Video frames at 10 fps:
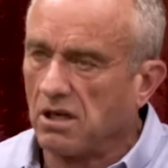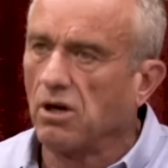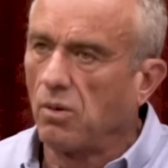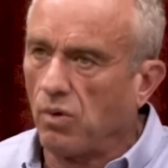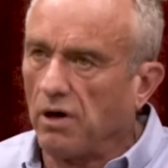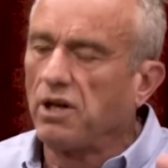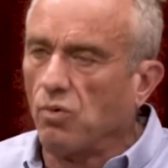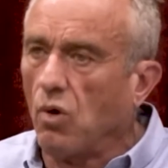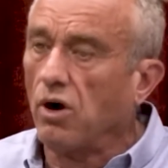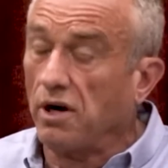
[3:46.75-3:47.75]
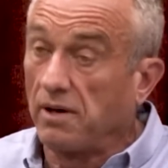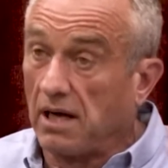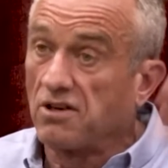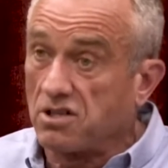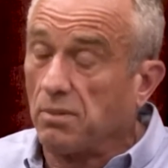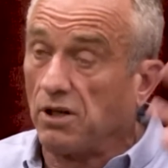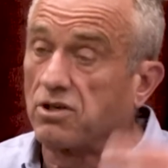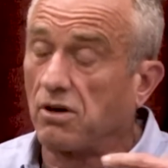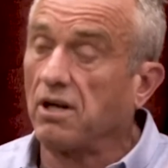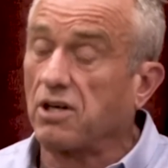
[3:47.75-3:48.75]
where he warned against the
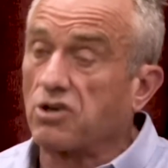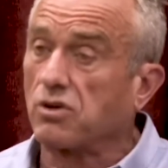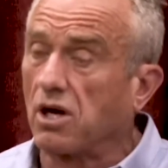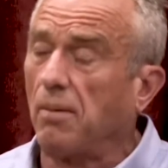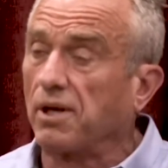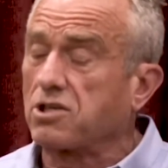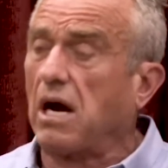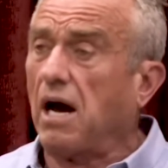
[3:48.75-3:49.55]
military-industrial complex.